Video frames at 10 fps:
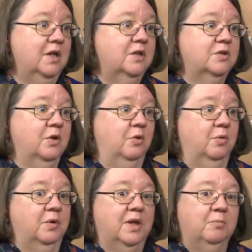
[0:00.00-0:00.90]

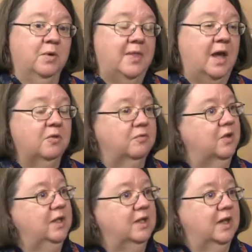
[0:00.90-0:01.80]
So without
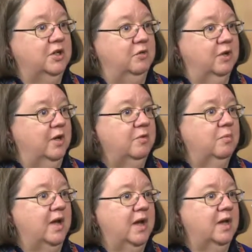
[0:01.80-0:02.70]
funding like United
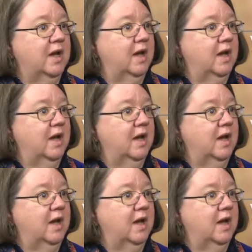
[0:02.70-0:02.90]
Way,